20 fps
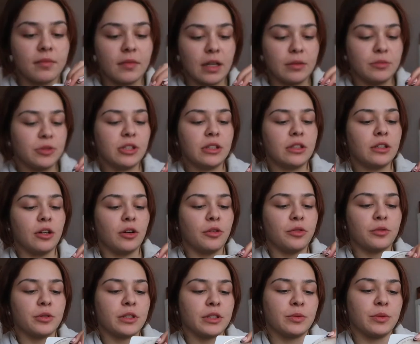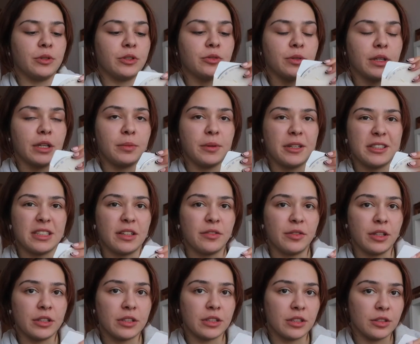I'm just gonna go through this real quick because I have
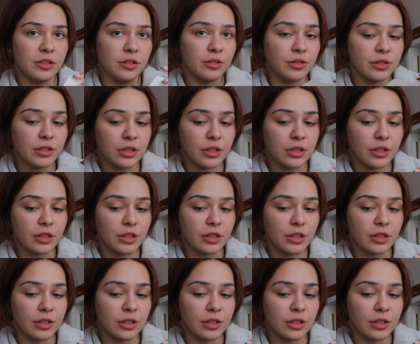lots to do.